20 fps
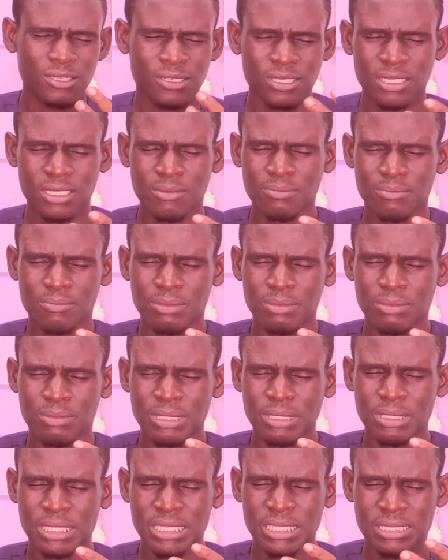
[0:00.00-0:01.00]
whether it be
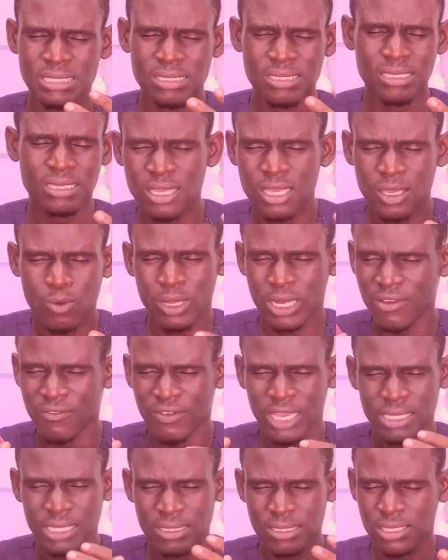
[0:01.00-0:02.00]
sickness,
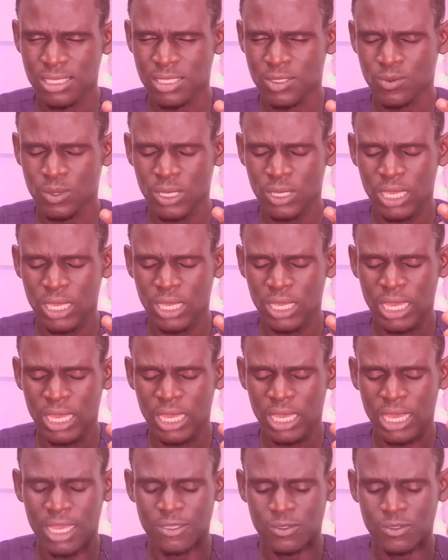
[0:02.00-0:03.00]
Whatever it is, we ask, oh
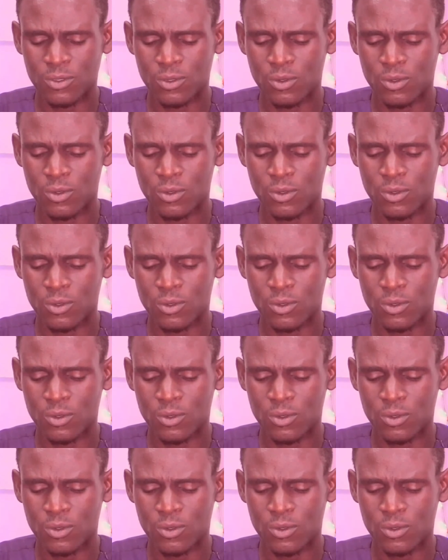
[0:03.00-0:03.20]
God,